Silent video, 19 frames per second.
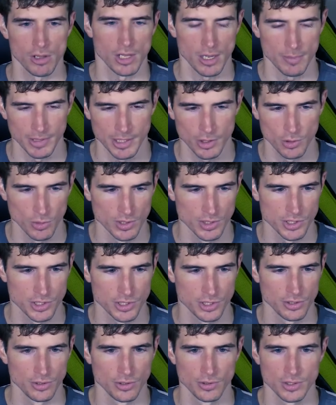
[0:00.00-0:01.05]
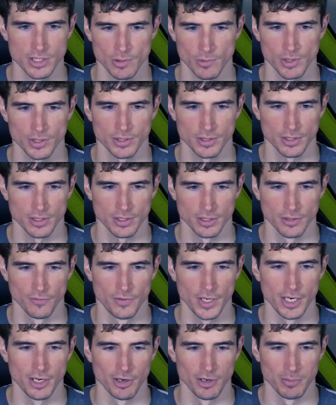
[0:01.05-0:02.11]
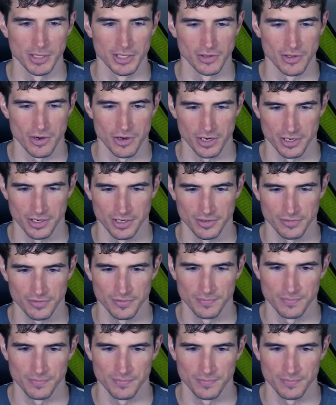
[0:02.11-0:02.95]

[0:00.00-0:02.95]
climbing quiz too, because I want the video to be long enough.